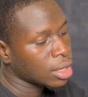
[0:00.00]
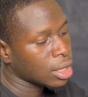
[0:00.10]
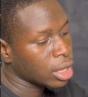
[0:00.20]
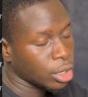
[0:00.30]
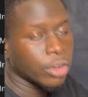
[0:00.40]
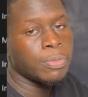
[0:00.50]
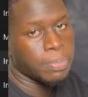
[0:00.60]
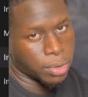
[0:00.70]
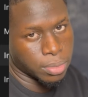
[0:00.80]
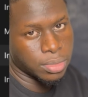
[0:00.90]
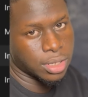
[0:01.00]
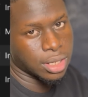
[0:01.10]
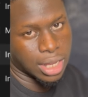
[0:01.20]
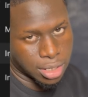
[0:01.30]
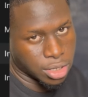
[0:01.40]
enough prompts
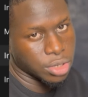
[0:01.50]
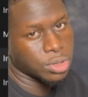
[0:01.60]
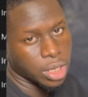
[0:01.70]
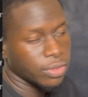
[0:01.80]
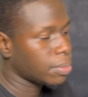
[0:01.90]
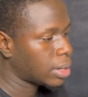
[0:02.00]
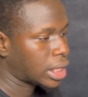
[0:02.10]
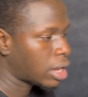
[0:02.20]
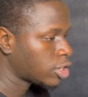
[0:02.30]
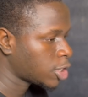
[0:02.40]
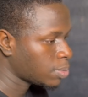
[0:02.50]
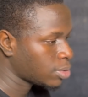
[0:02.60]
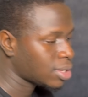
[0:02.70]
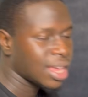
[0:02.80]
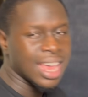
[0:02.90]
and it's going to give you better
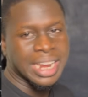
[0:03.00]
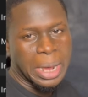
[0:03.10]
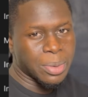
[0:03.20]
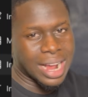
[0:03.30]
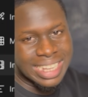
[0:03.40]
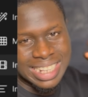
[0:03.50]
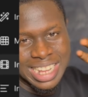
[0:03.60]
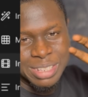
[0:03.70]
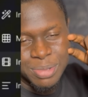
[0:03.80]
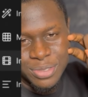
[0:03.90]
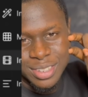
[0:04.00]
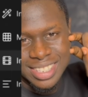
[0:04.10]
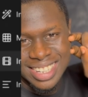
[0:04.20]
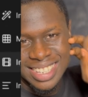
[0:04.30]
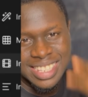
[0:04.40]
output. Now guys, let's move on
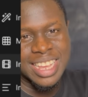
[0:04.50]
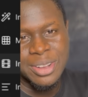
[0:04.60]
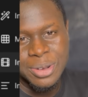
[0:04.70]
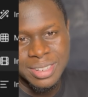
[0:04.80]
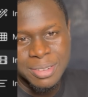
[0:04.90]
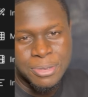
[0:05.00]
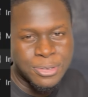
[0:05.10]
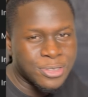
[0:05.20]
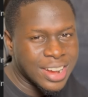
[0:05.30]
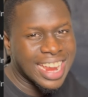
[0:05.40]
to the second free